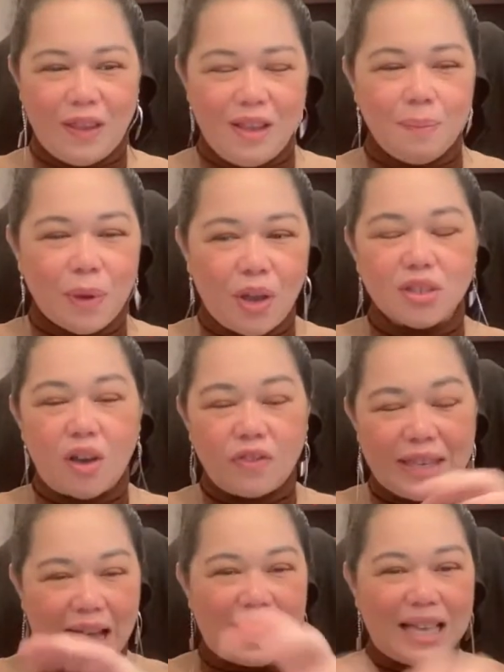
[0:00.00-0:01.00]
because of the
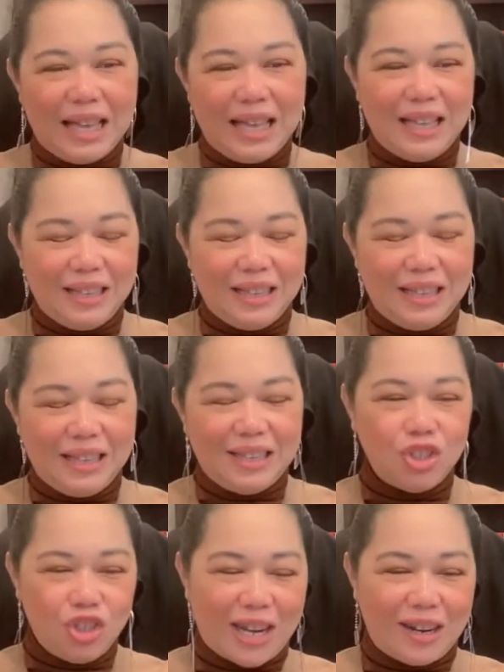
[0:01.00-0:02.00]
younger
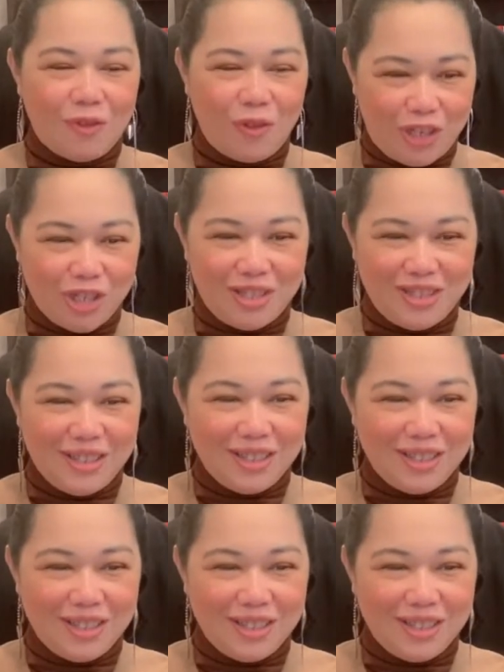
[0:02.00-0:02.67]
generation.